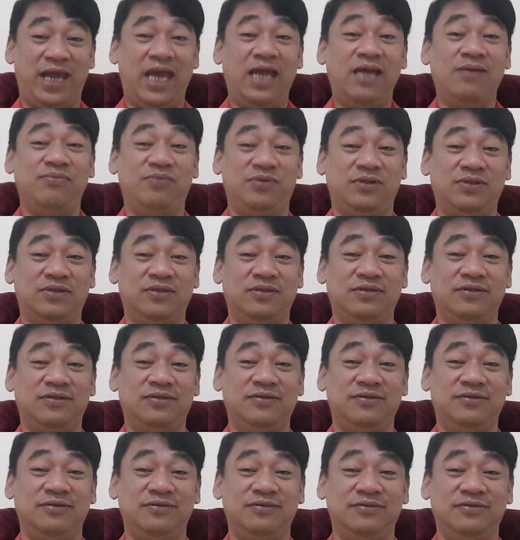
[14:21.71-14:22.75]
able
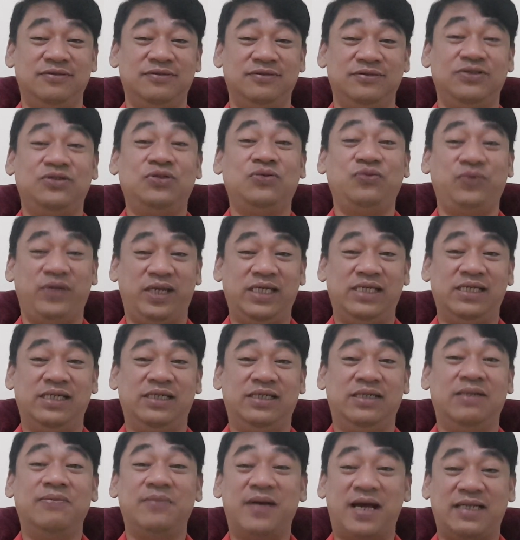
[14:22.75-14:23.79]
to
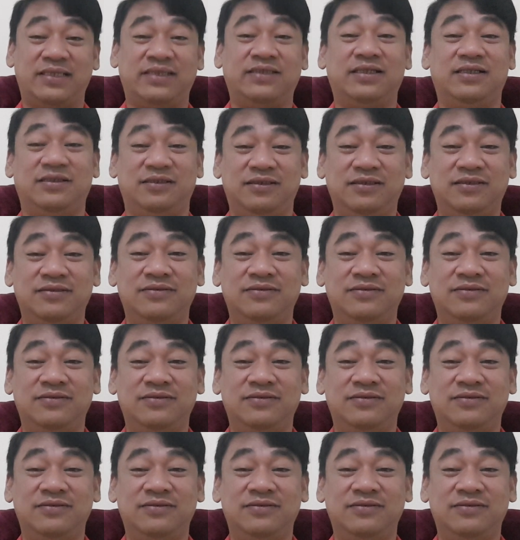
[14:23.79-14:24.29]
win the battle.